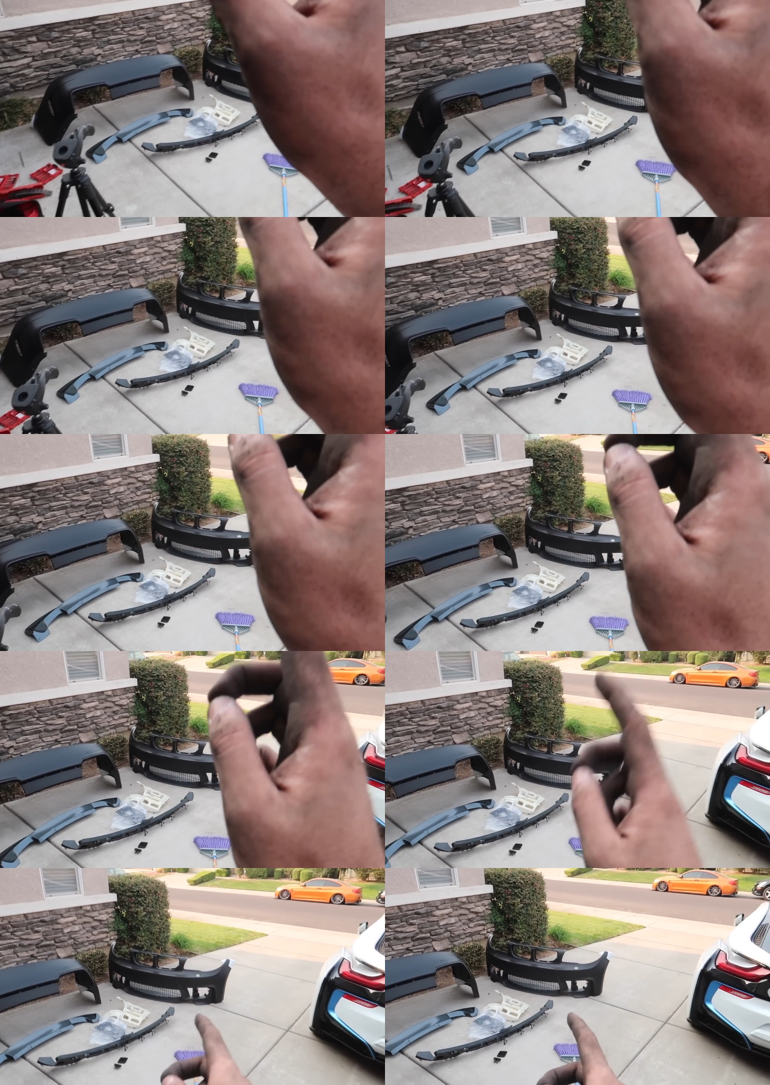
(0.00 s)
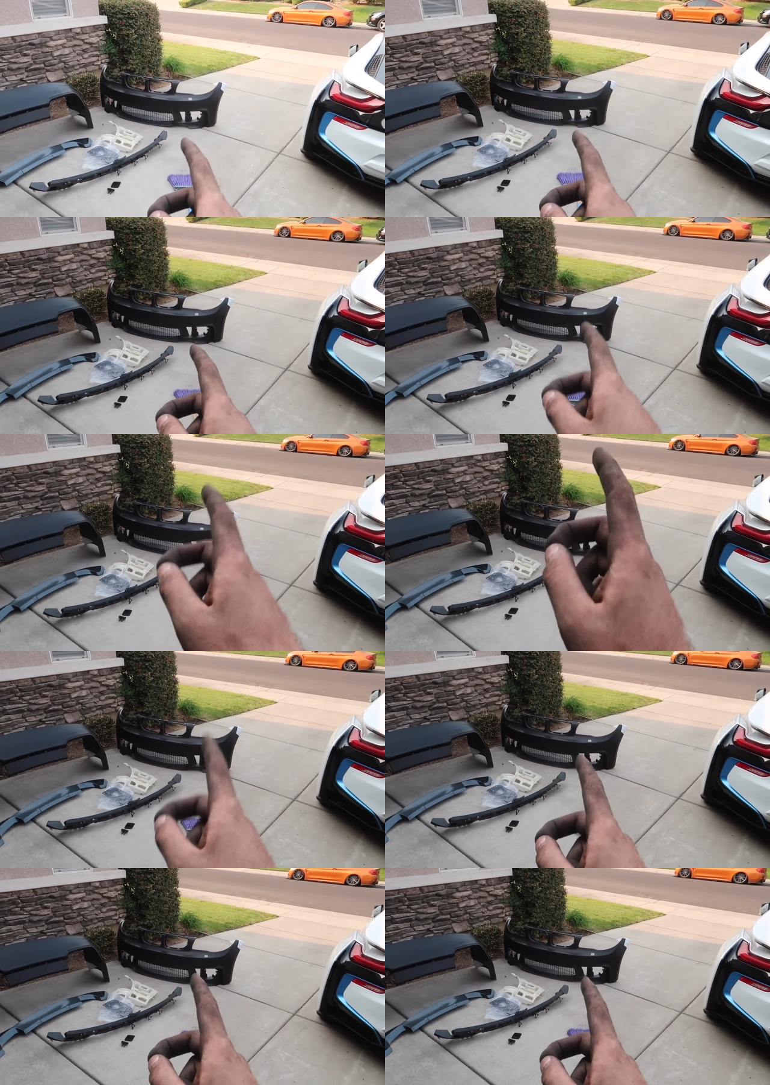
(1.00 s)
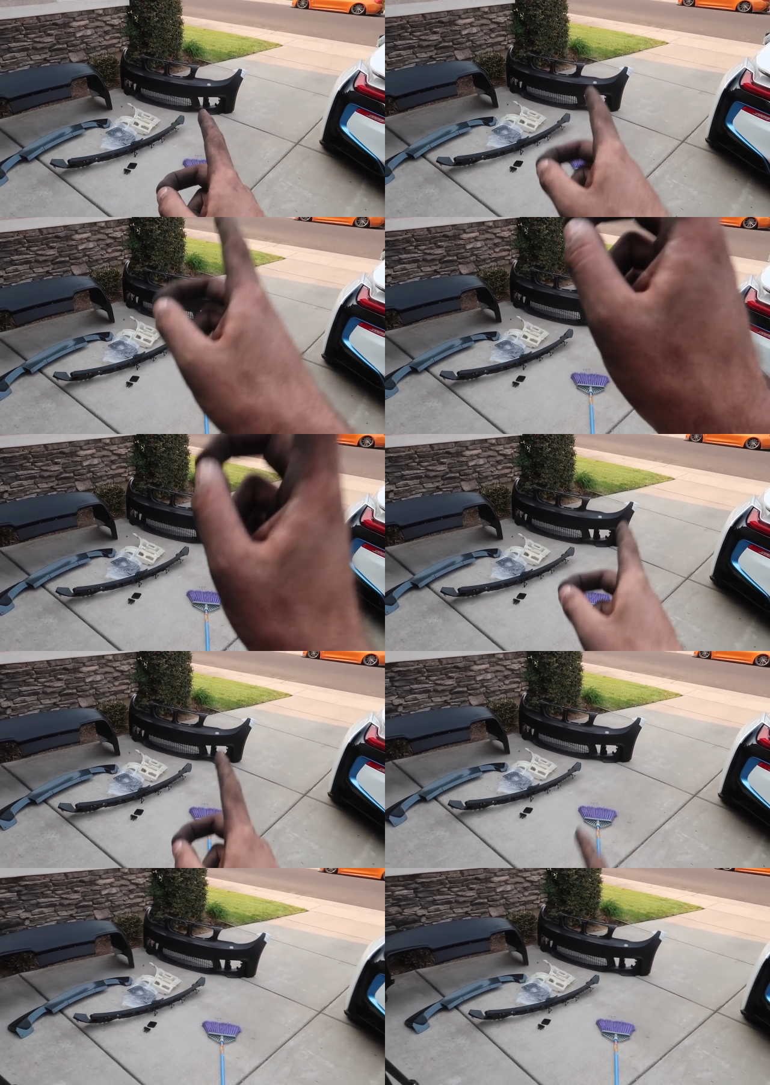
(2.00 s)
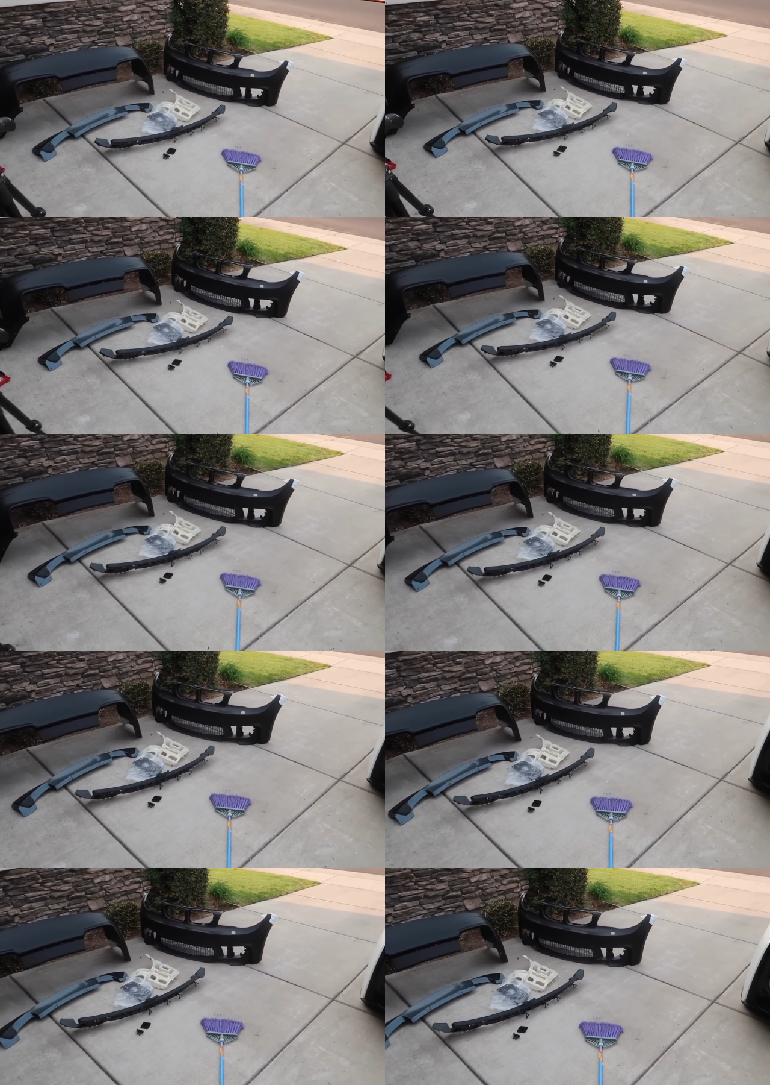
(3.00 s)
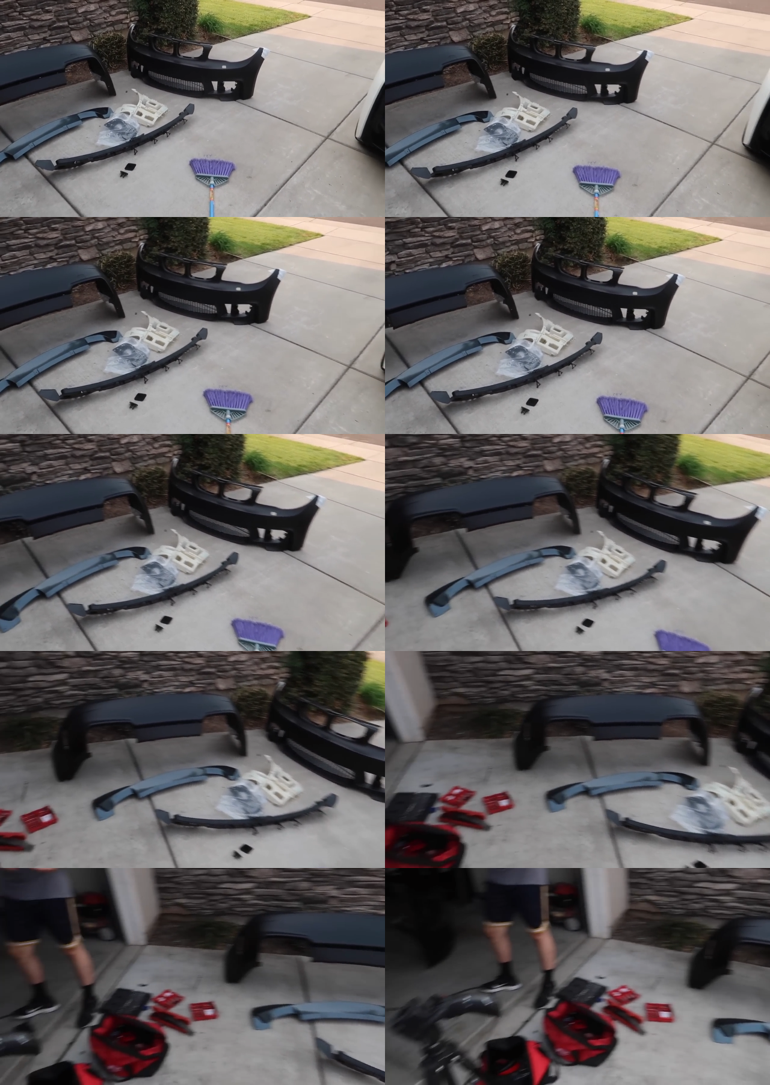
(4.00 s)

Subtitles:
Nobody's mouth can be seen.